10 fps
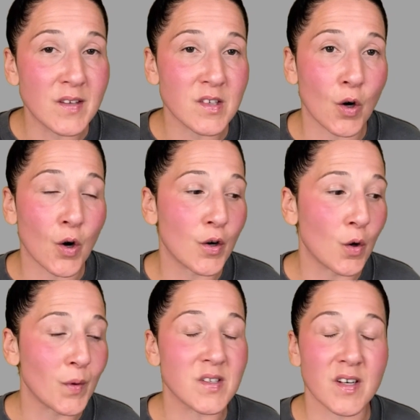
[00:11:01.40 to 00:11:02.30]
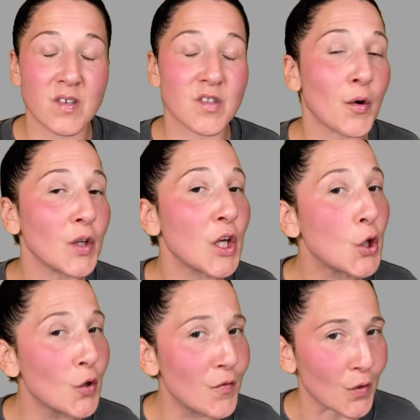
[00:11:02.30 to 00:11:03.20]
that aren't always necessarily
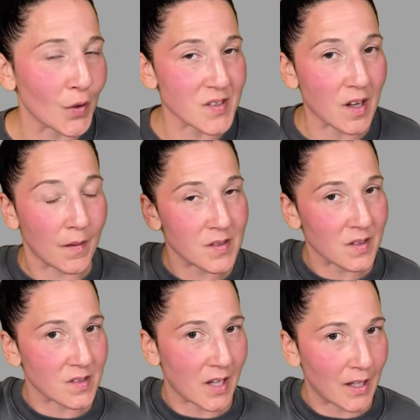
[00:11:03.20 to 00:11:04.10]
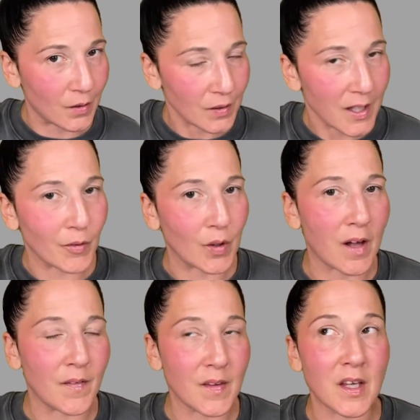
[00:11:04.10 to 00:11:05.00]
good for us on the societal level,
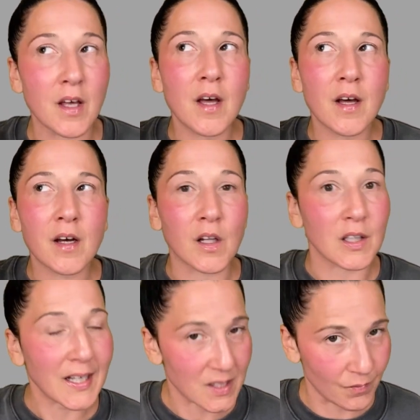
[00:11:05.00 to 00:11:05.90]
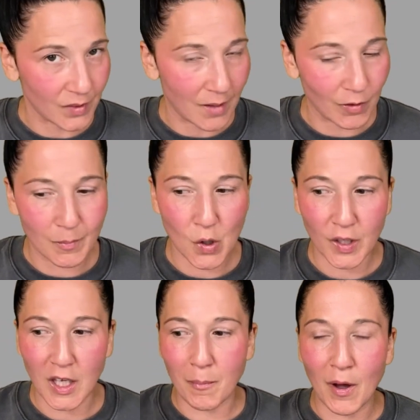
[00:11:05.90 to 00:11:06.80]
on the collective level. I'm
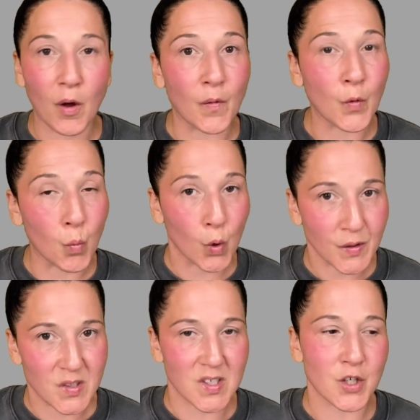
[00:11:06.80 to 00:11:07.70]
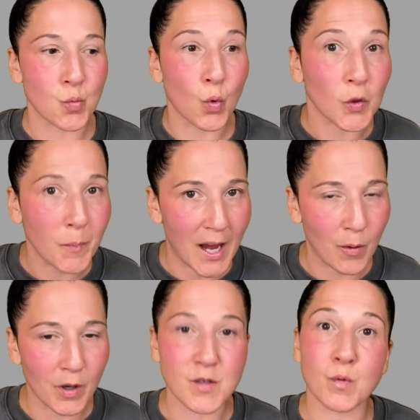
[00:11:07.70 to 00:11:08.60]
talking about the world stage, world
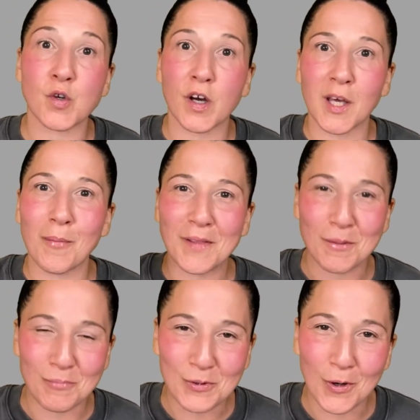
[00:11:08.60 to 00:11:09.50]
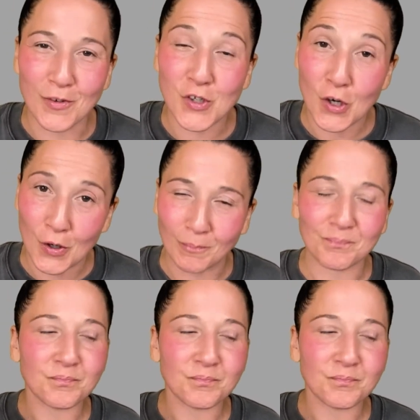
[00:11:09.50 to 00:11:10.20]
power, because we're talking about the Pluto return